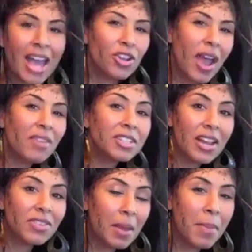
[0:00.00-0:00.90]
Your average
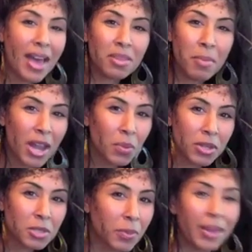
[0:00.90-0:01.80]
everyday Bath and Body
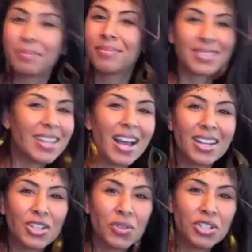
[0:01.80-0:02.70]
Works spray is not
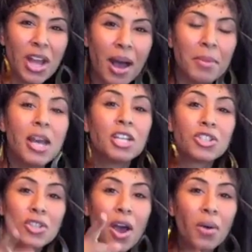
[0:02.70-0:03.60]
gonna do the job.
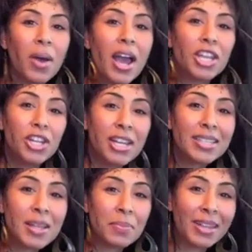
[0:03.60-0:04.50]
So, you
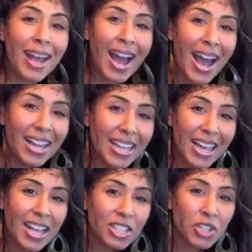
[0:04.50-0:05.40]
need something highly
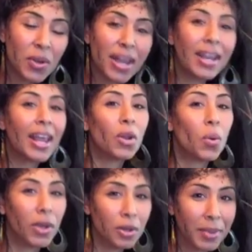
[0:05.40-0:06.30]
concentrated and
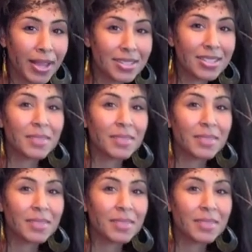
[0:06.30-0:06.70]
oil-based.